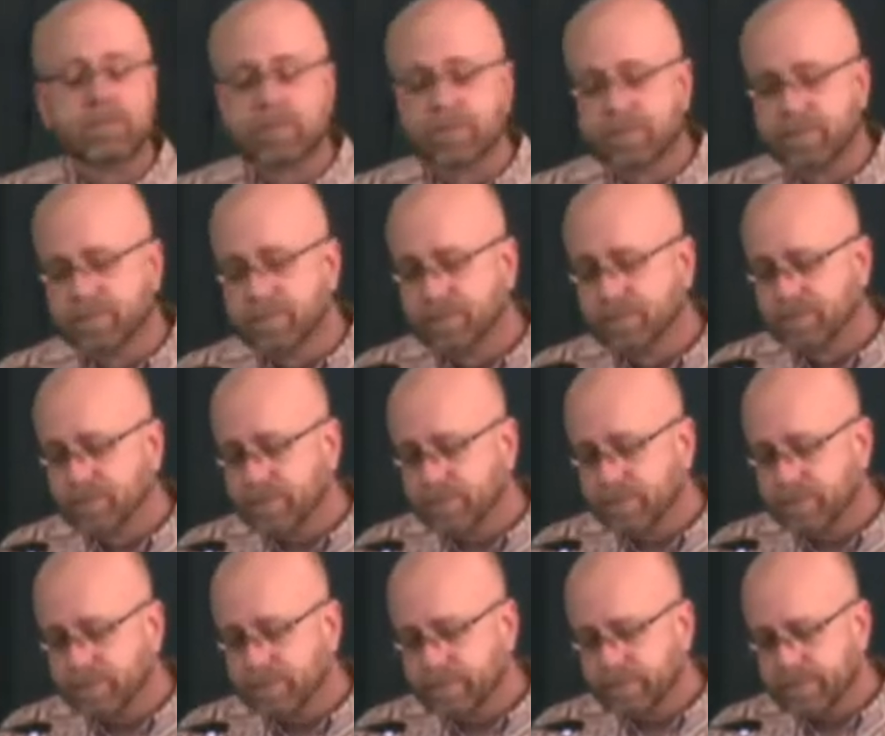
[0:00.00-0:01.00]

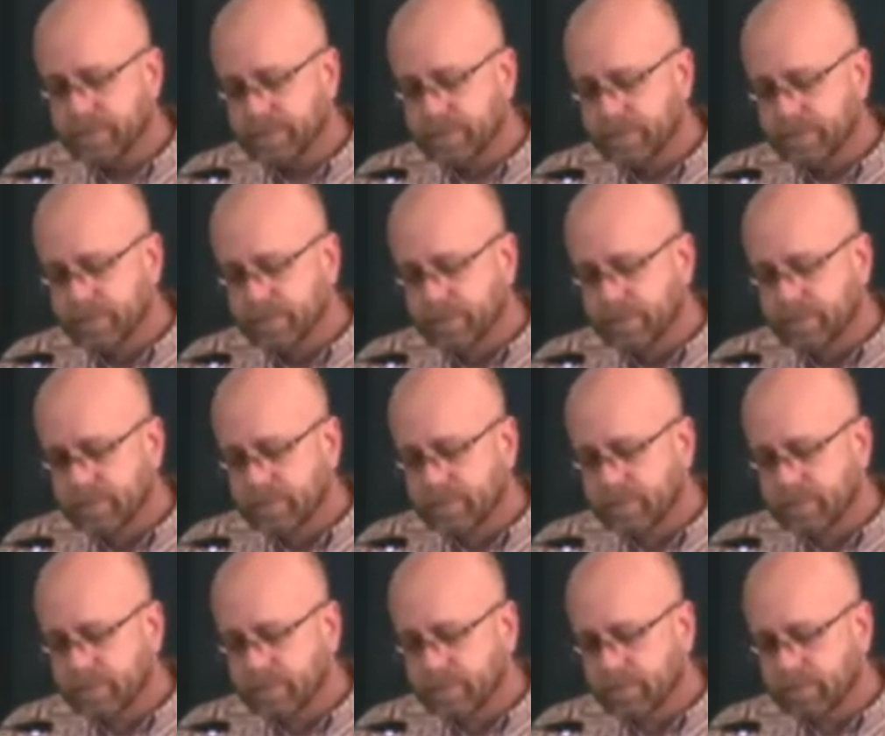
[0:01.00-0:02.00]

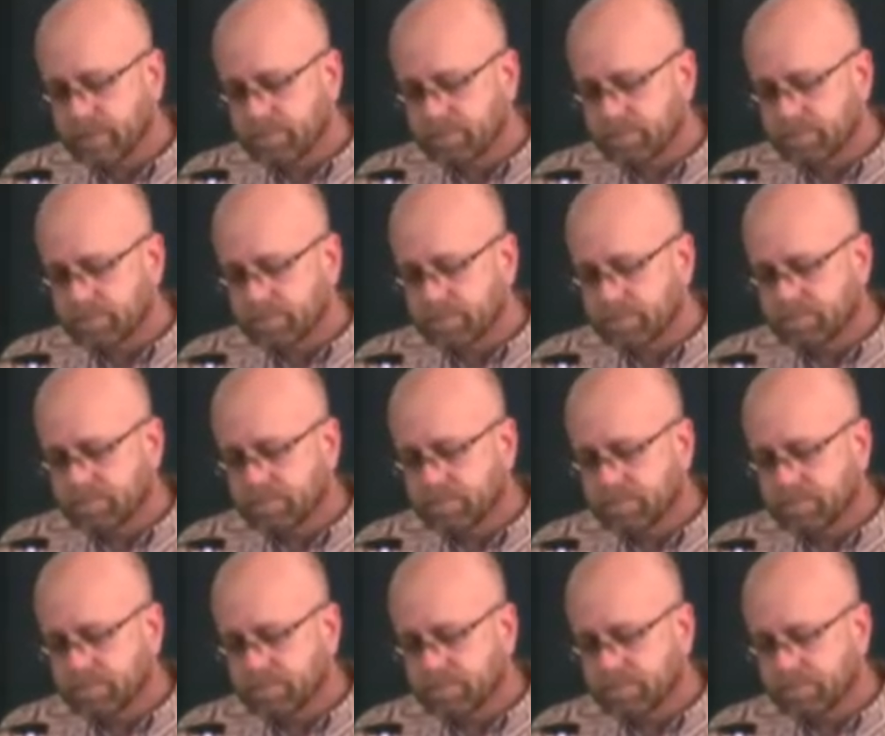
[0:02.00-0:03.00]

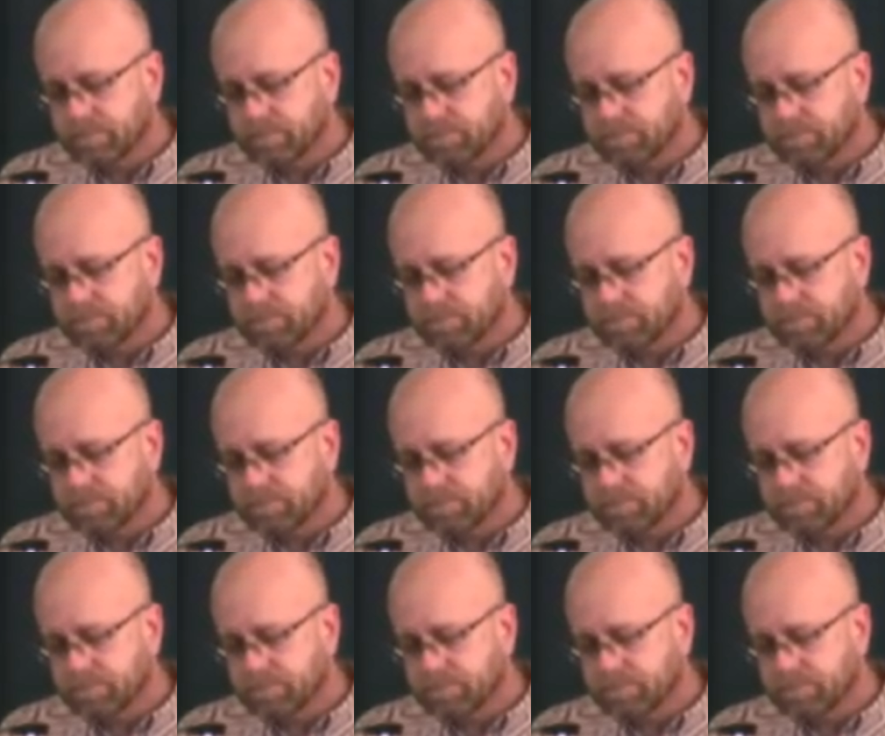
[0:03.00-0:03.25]
Nobody speaks.